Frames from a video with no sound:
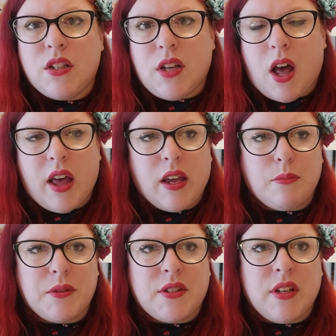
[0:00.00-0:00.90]

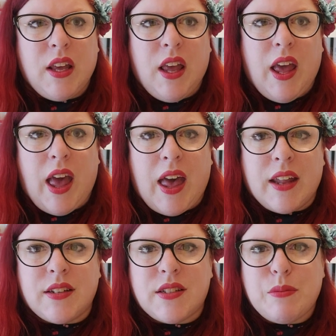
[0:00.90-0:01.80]
typed,
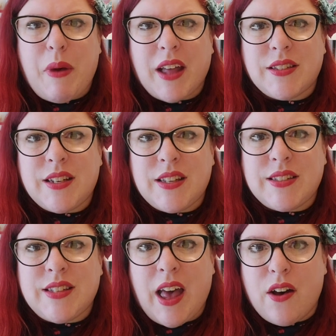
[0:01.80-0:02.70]
and the pattern
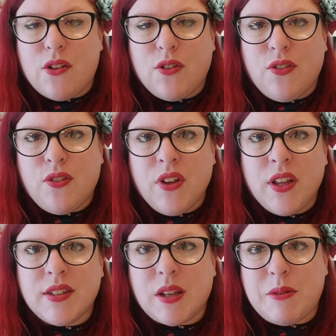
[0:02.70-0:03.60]
itself,
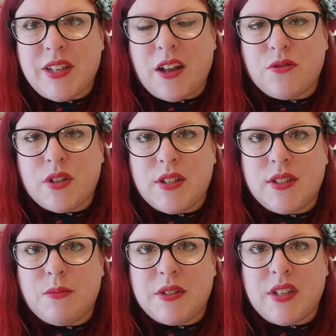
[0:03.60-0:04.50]
some is handwritten,
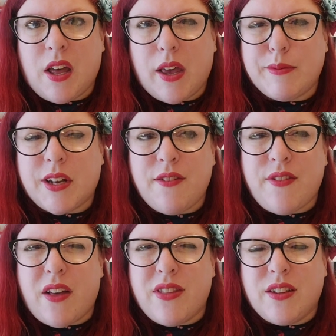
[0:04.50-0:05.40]
some is typed, and I
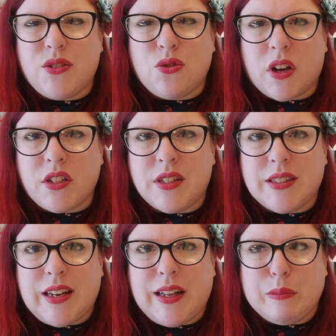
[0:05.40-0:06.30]
found the
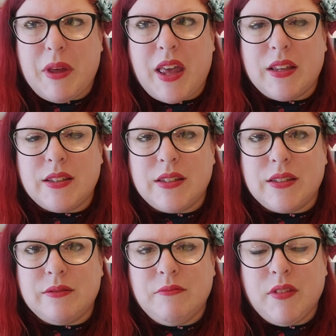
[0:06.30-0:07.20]
instructions a little bit
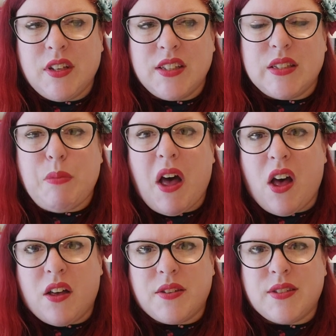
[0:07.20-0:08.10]

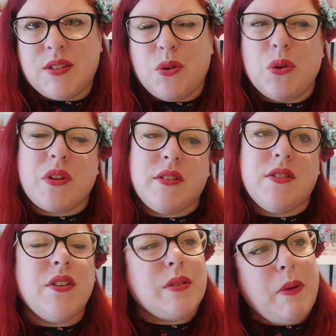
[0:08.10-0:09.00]
sparse, or
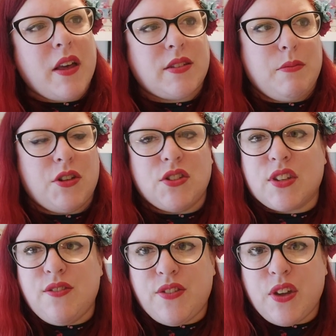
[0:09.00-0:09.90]
not sparse so much as
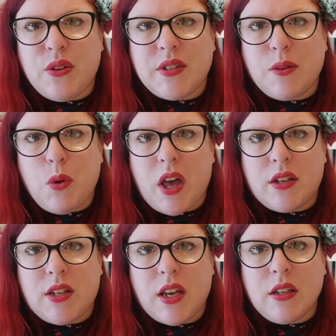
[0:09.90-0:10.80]
confusing
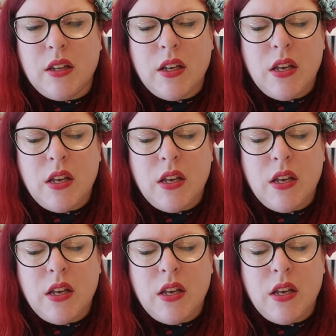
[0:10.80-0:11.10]
wording.